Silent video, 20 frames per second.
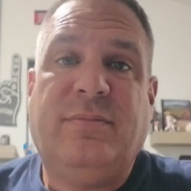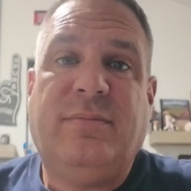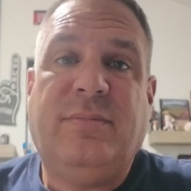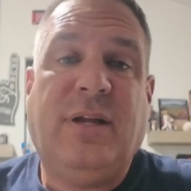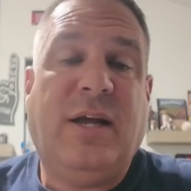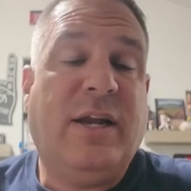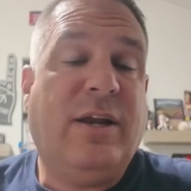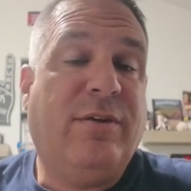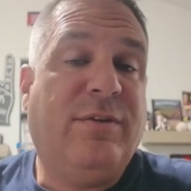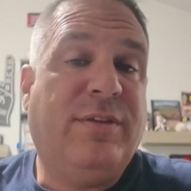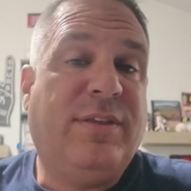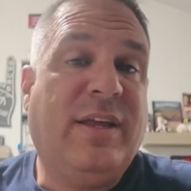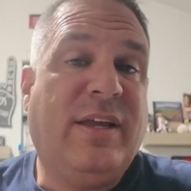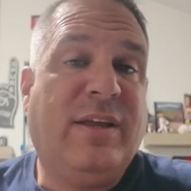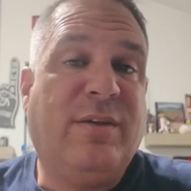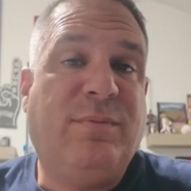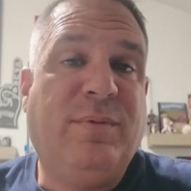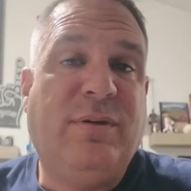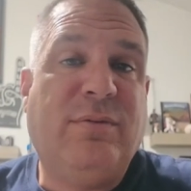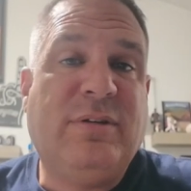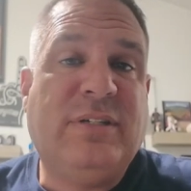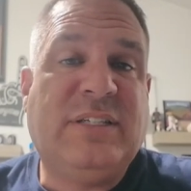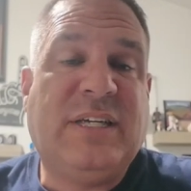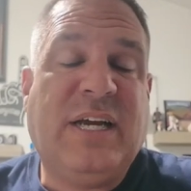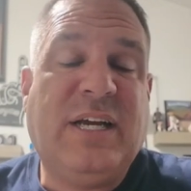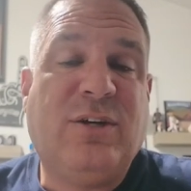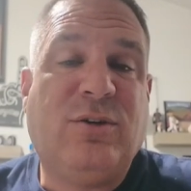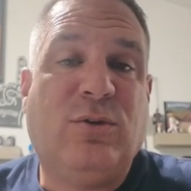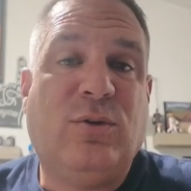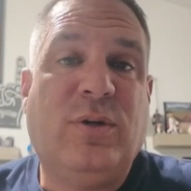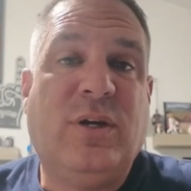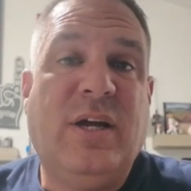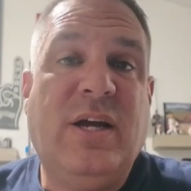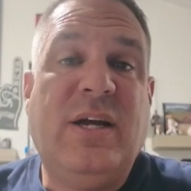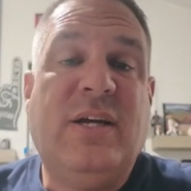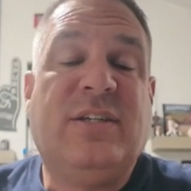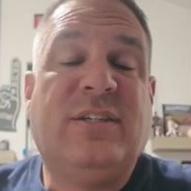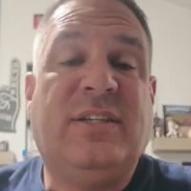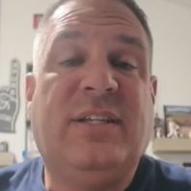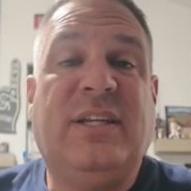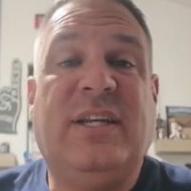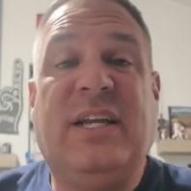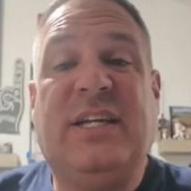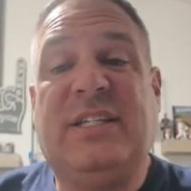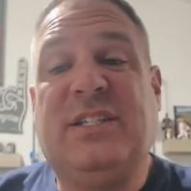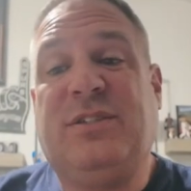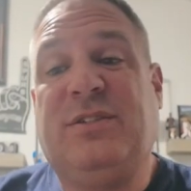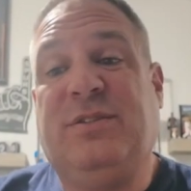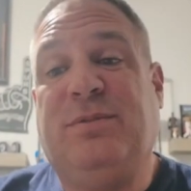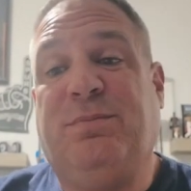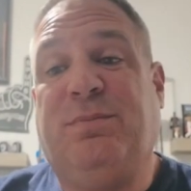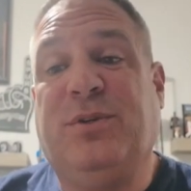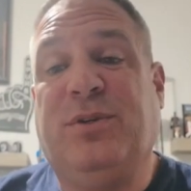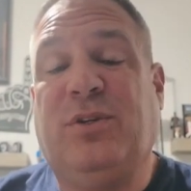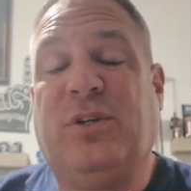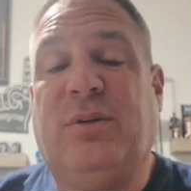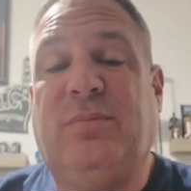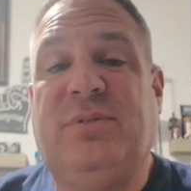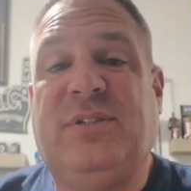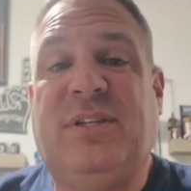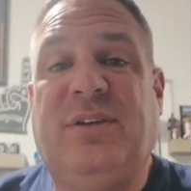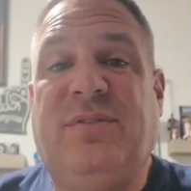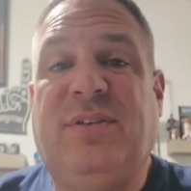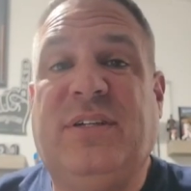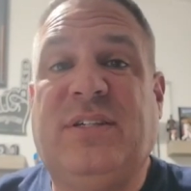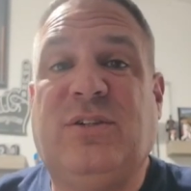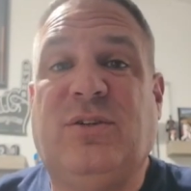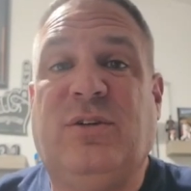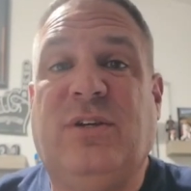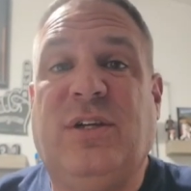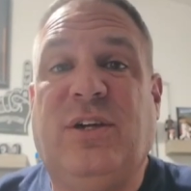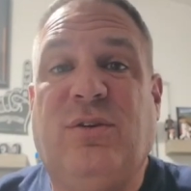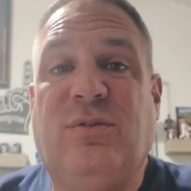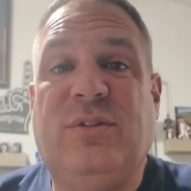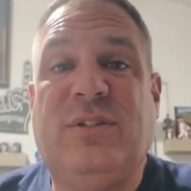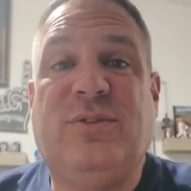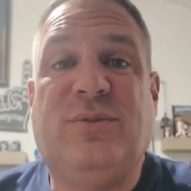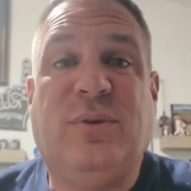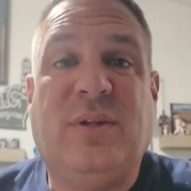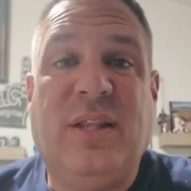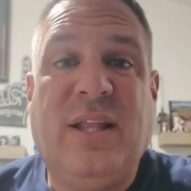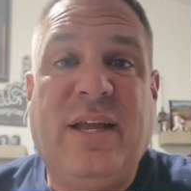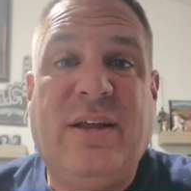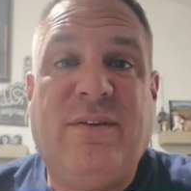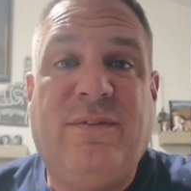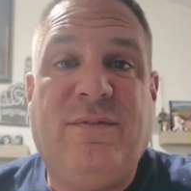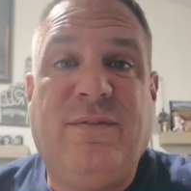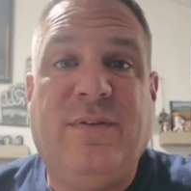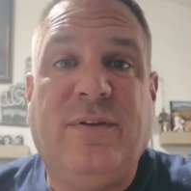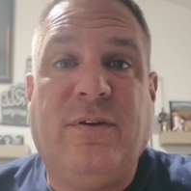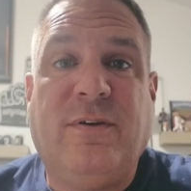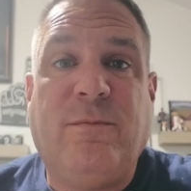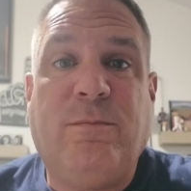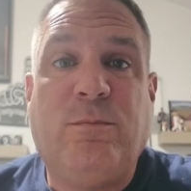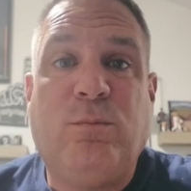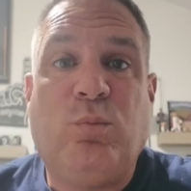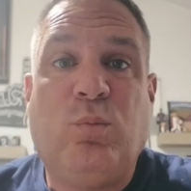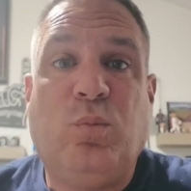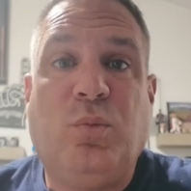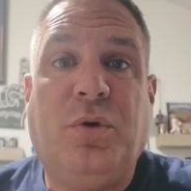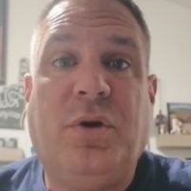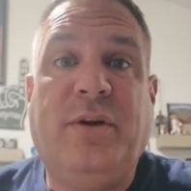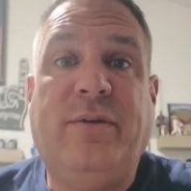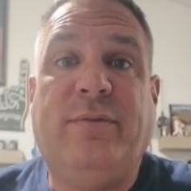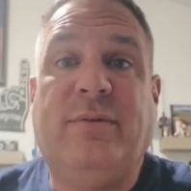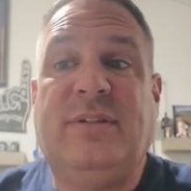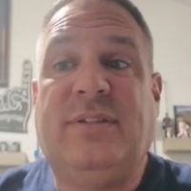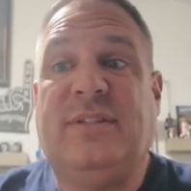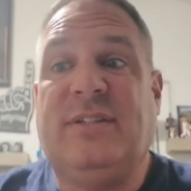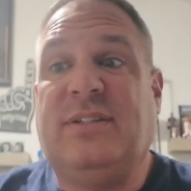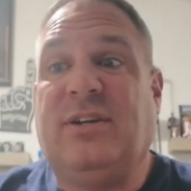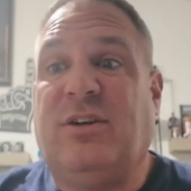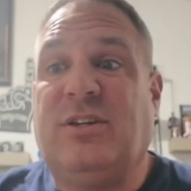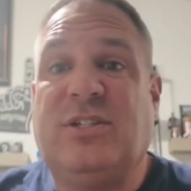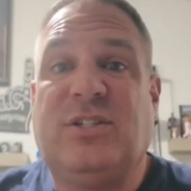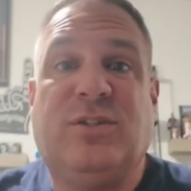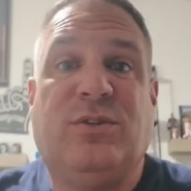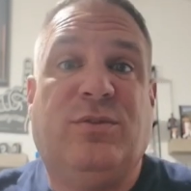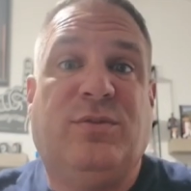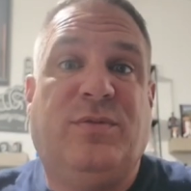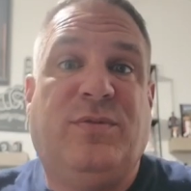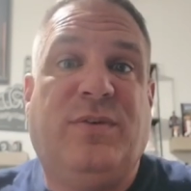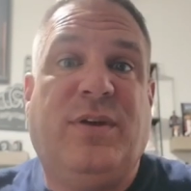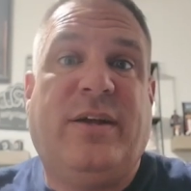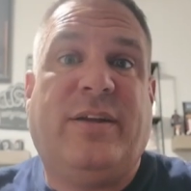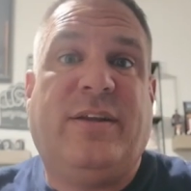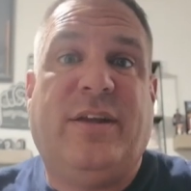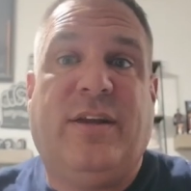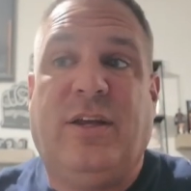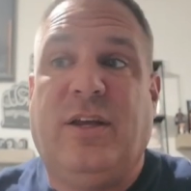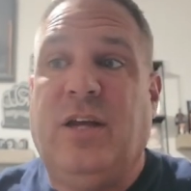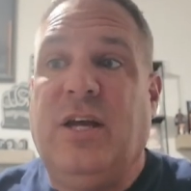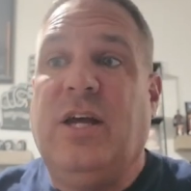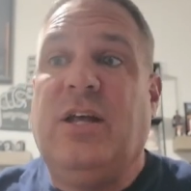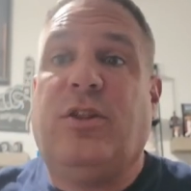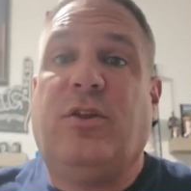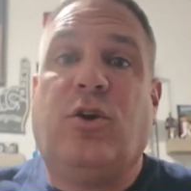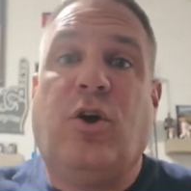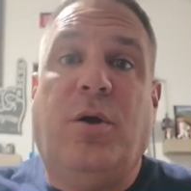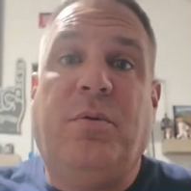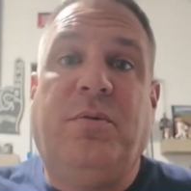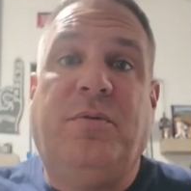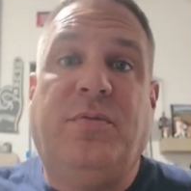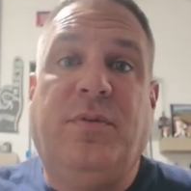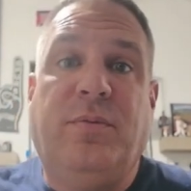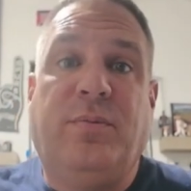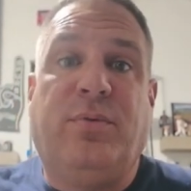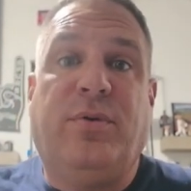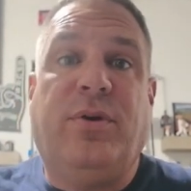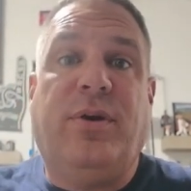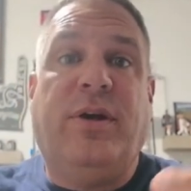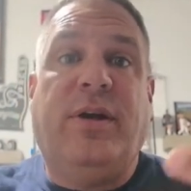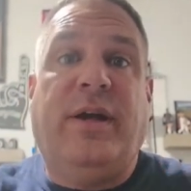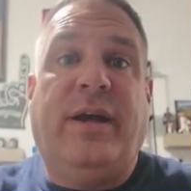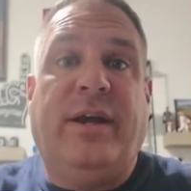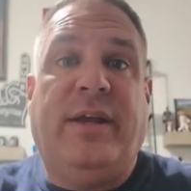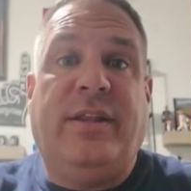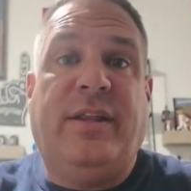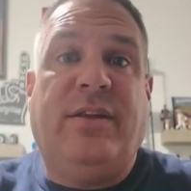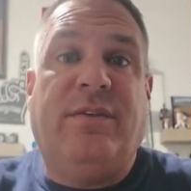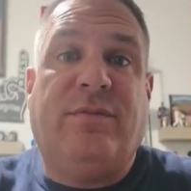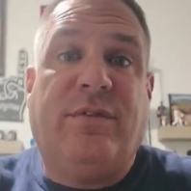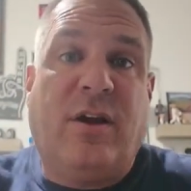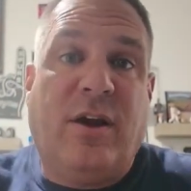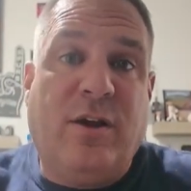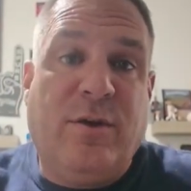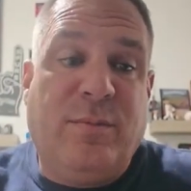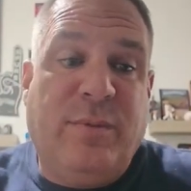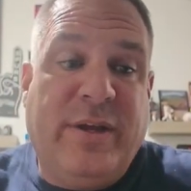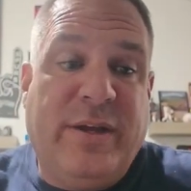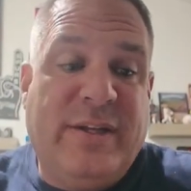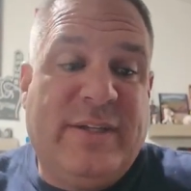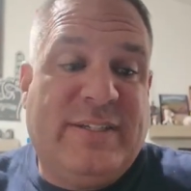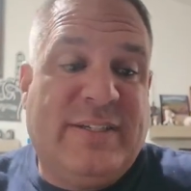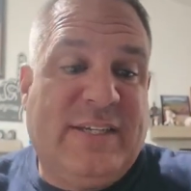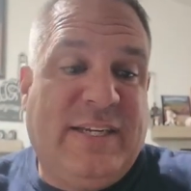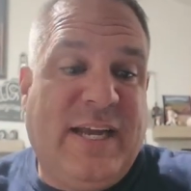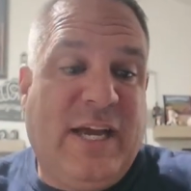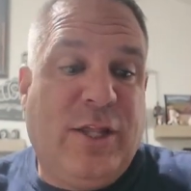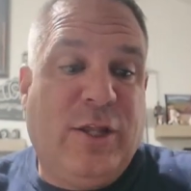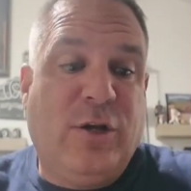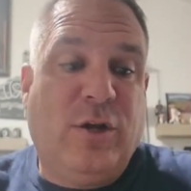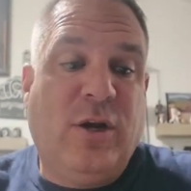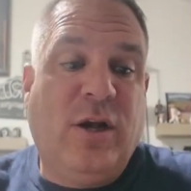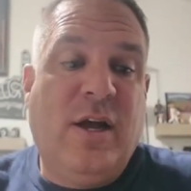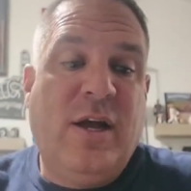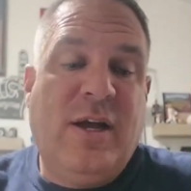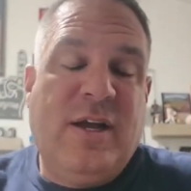Not everything can be recycled. So then that's build up stuff that's going to go into a landfill, right? Which is also affecting the carbon footprint and the environment together.